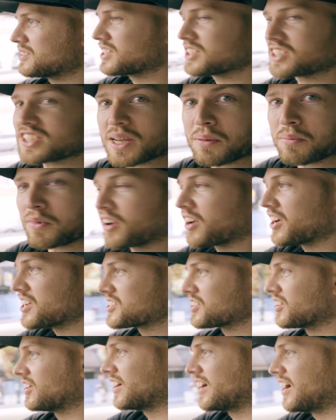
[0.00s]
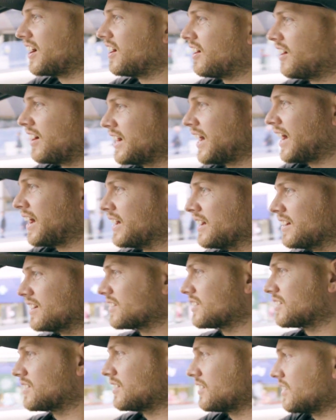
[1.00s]
to summarise on the i8,
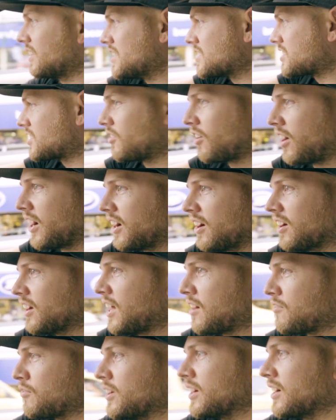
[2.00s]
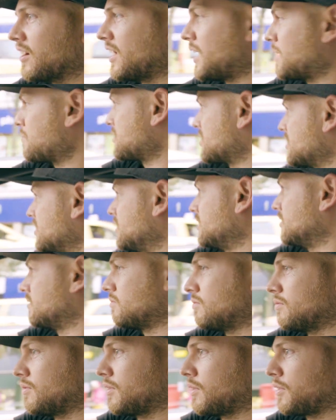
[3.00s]
it's great. I love it. I absolutely
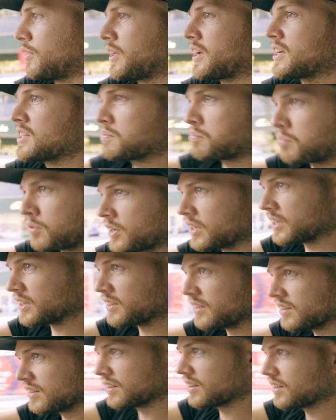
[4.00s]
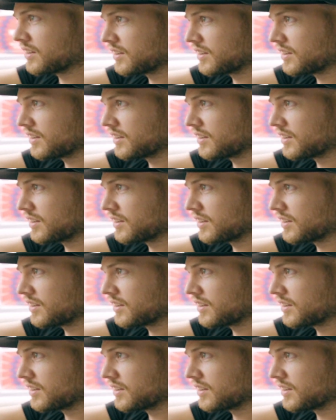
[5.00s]
think it's brilliant.